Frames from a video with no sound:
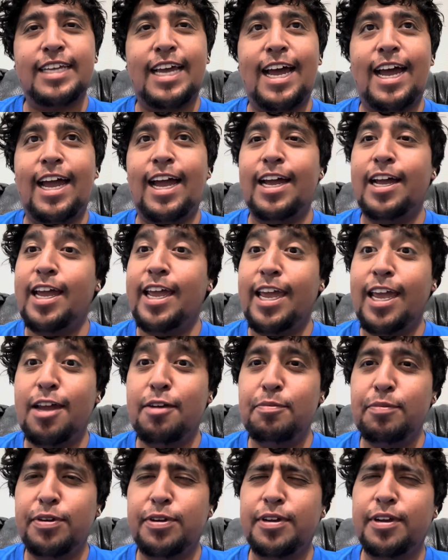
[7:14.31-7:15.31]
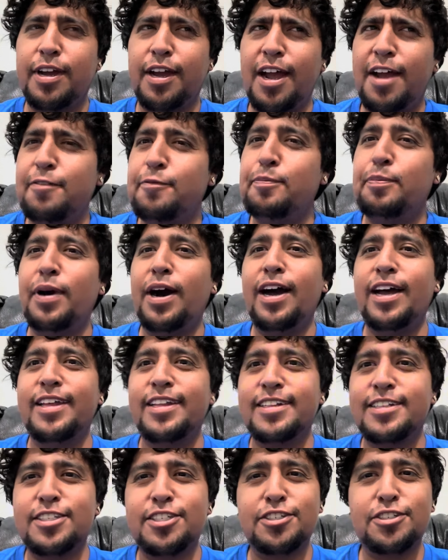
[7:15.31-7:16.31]
I've
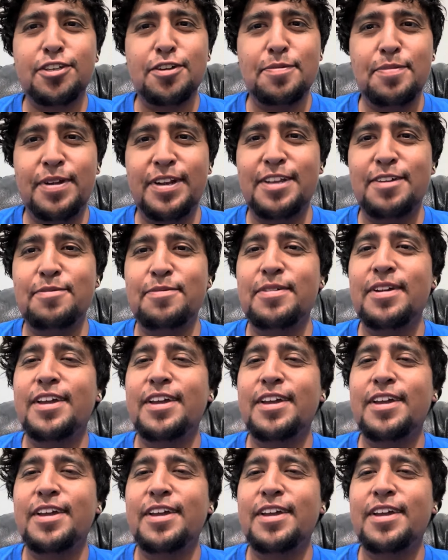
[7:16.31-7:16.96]
bought so many